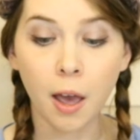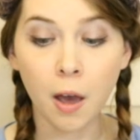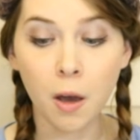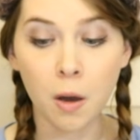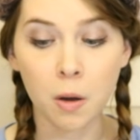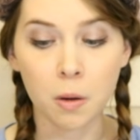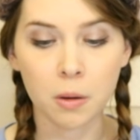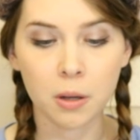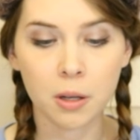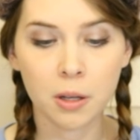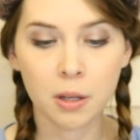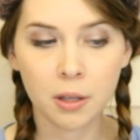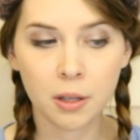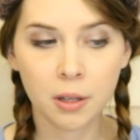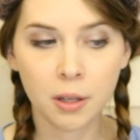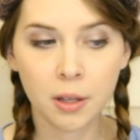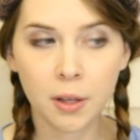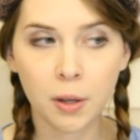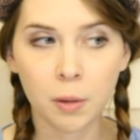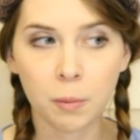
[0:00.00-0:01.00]
Oh.
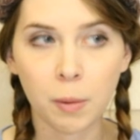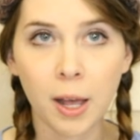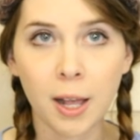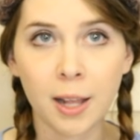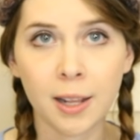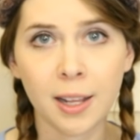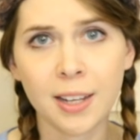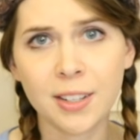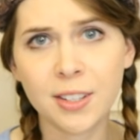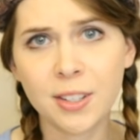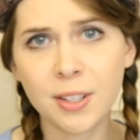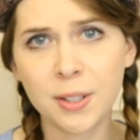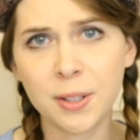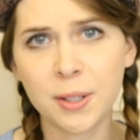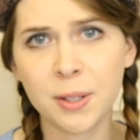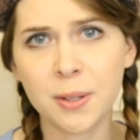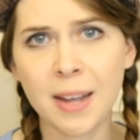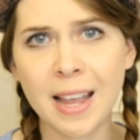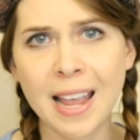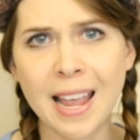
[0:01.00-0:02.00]
Well, I
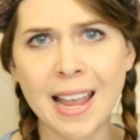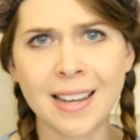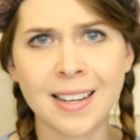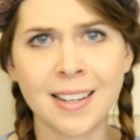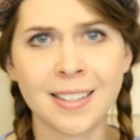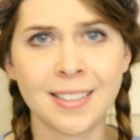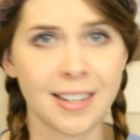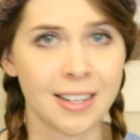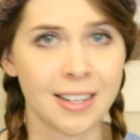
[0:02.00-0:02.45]
do, and it